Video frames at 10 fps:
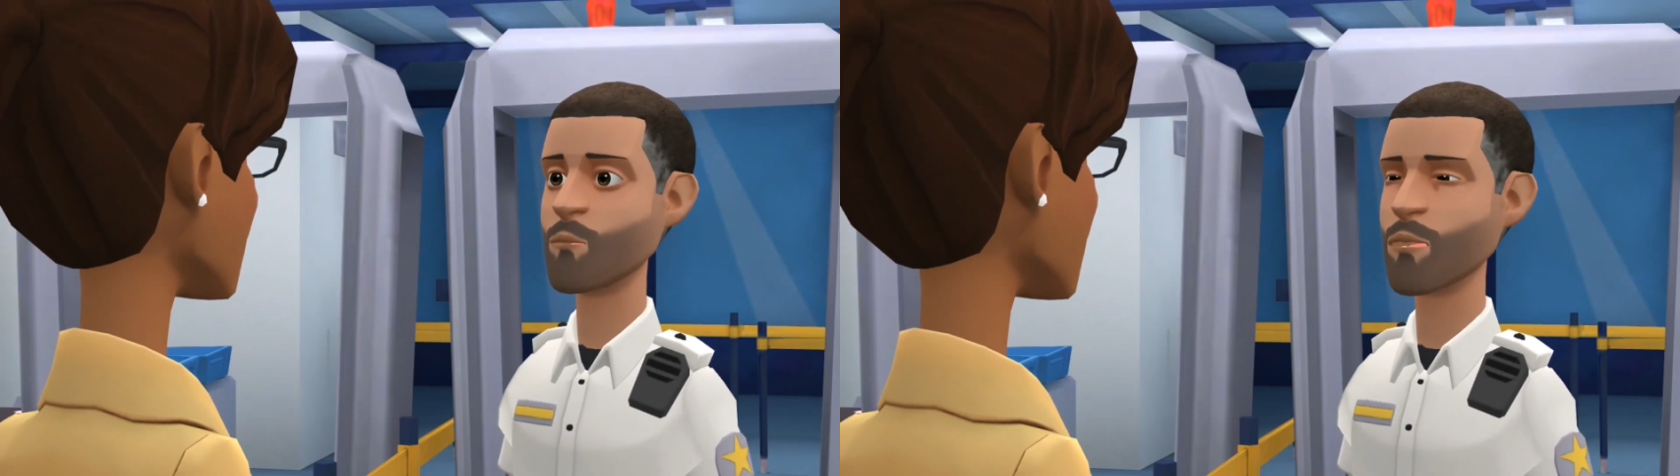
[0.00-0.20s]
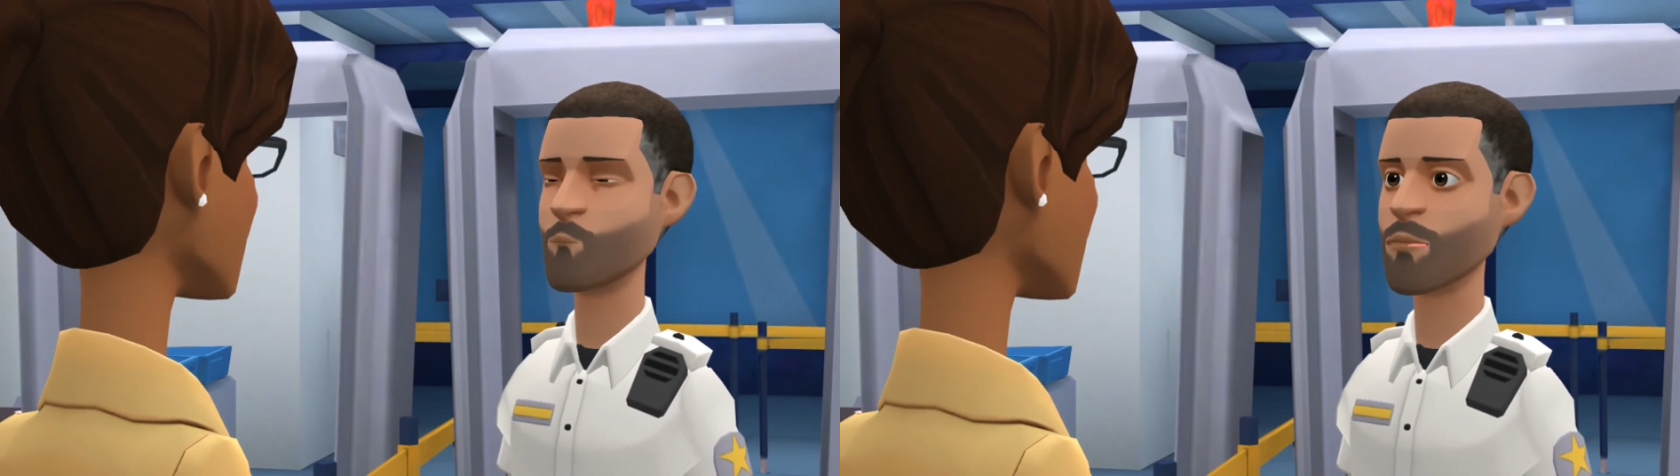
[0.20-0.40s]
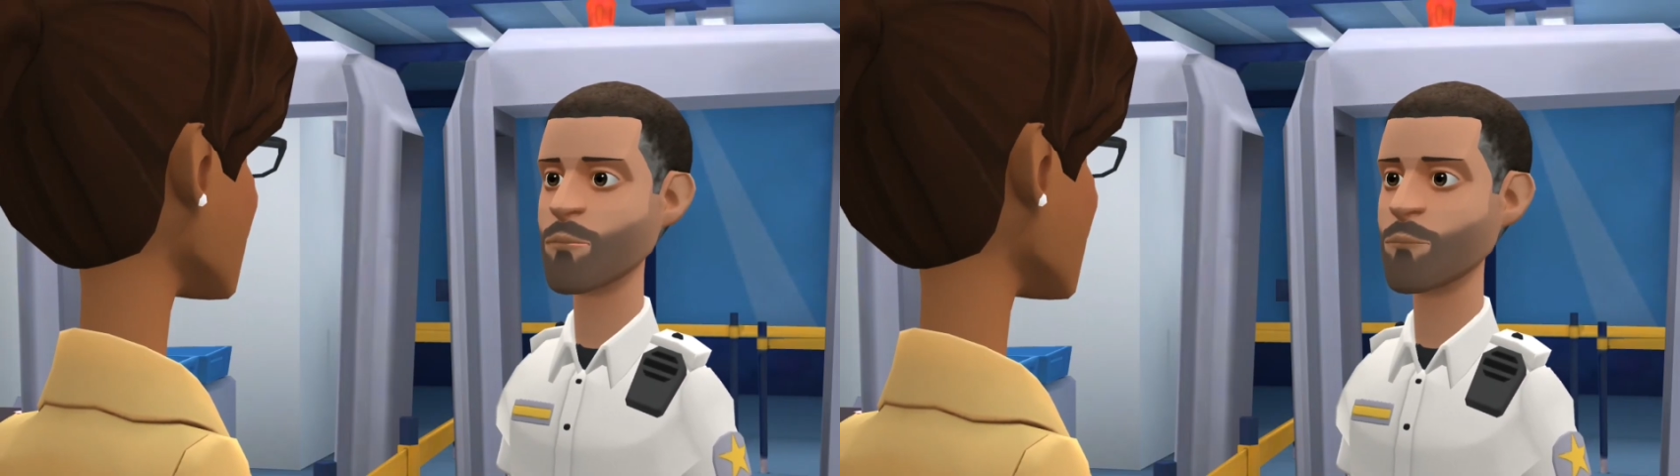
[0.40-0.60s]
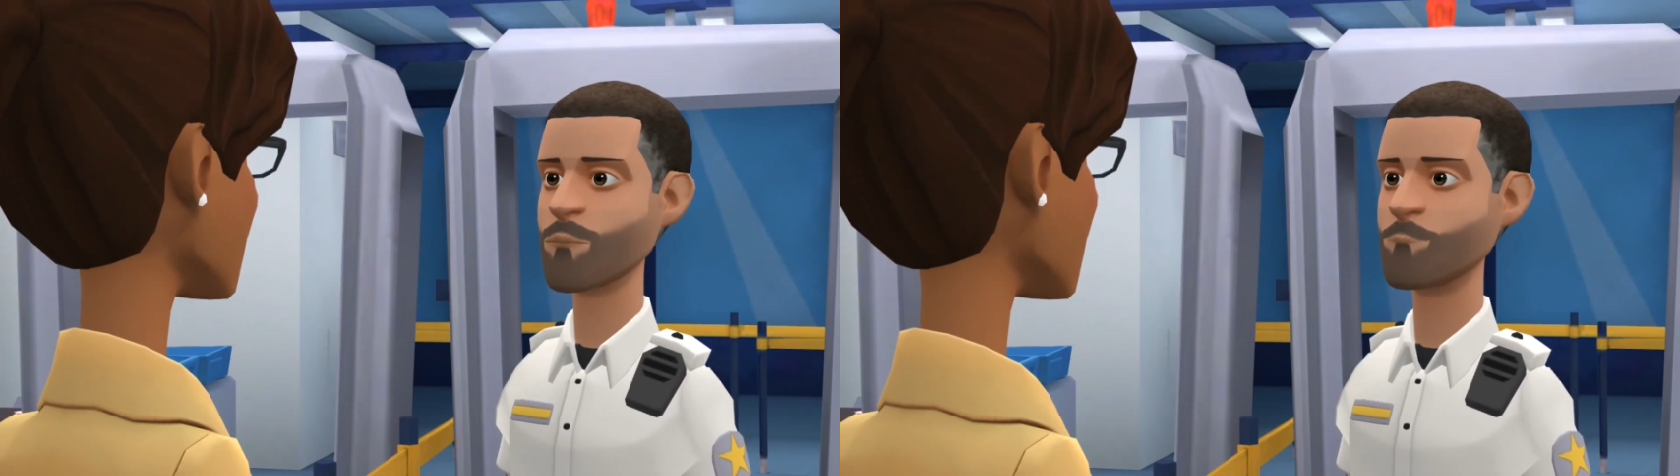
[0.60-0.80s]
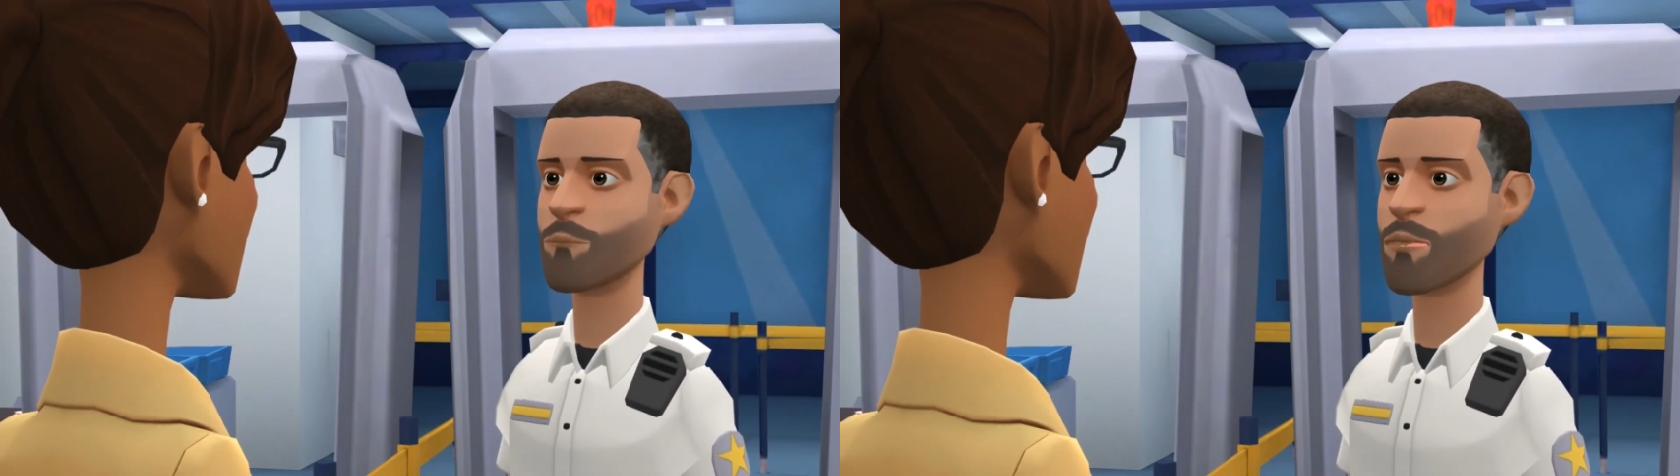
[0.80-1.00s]
issue that you
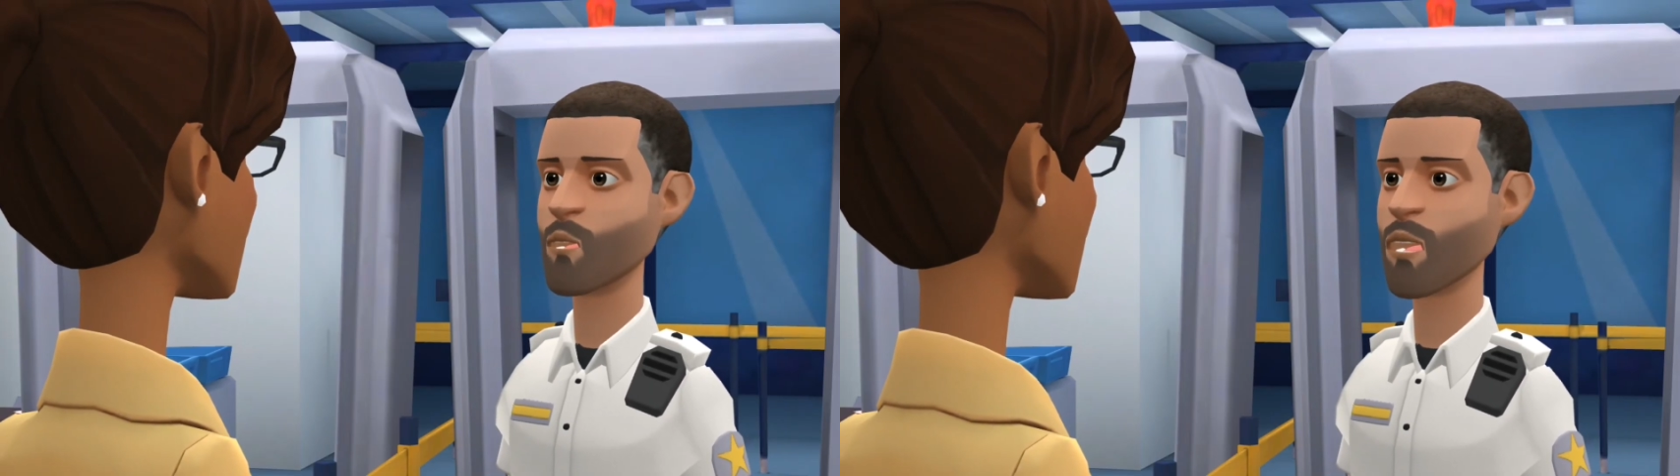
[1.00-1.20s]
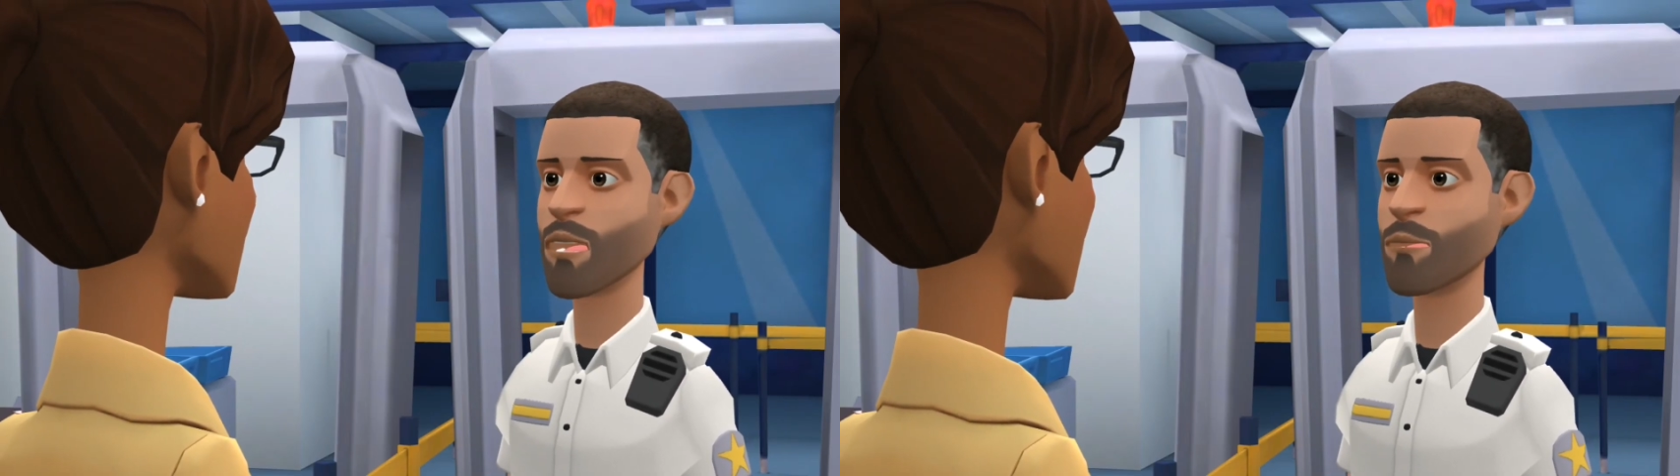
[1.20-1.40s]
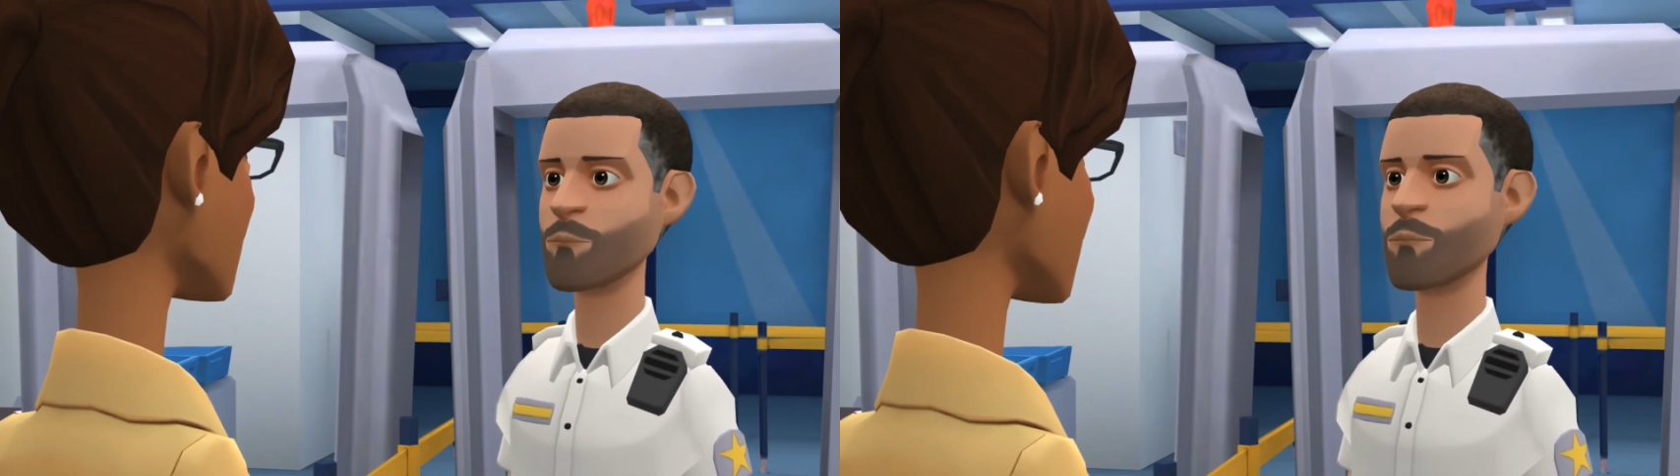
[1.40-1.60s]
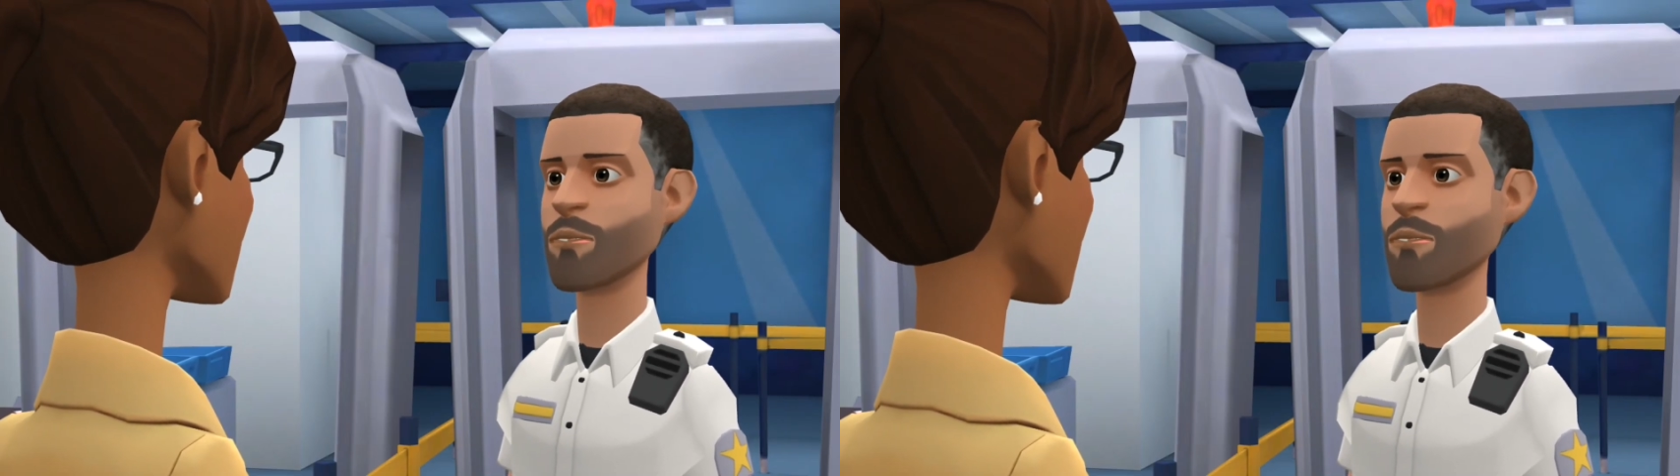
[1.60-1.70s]
speaking of.